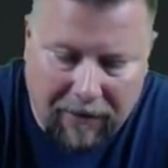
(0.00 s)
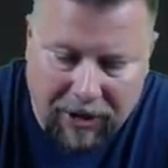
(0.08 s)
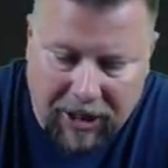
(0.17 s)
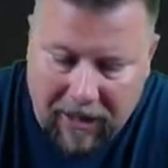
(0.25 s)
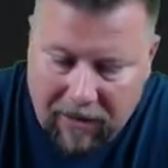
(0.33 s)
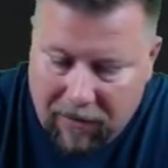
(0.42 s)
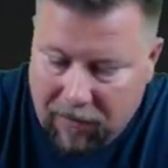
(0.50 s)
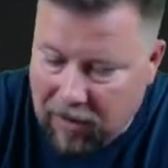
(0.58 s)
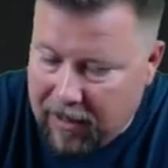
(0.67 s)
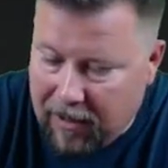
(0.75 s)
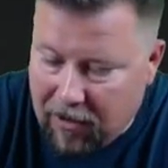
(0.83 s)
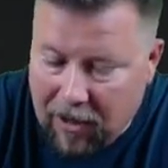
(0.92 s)
Chandler
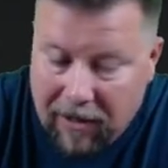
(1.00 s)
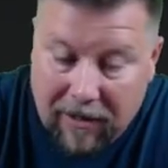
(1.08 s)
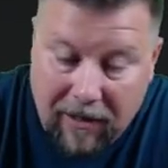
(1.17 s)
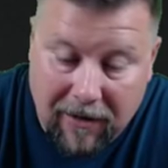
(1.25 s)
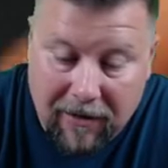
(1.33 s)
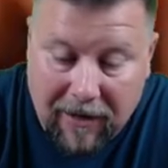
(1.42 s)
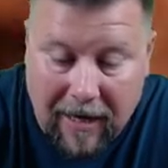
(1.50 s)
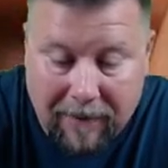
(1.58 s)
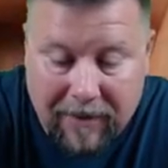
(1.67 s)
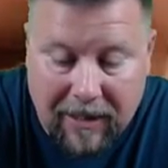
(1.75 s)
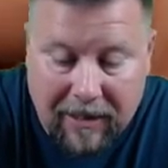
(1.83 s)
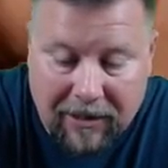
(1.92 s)
rookie card, another
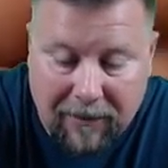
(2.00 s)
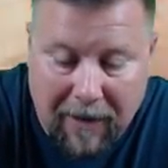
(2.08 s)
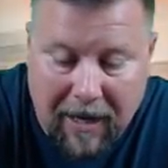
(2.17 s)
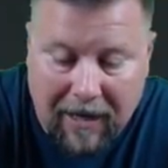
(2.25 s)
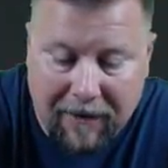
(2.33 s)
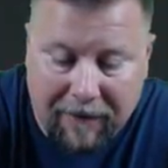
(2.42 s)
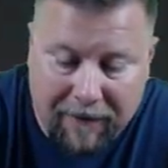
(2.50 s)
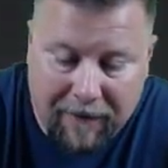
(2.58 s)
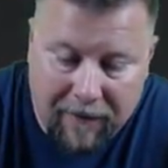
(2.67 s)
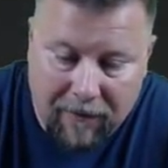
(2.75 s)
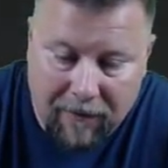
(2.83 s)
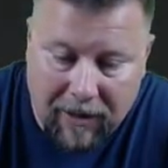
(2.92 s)
Khamzat Chimaev
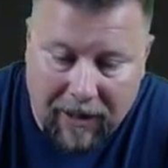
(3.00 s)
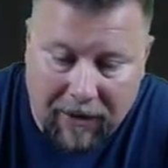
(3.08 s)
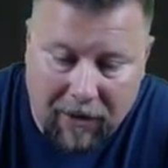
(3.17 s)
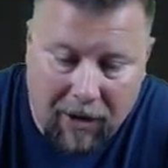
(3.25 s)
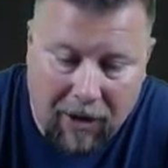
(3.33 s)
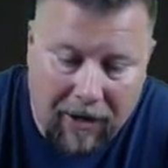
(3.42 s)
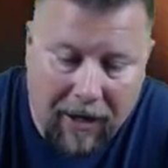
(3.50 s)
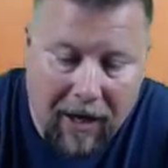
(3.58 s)
rookie card.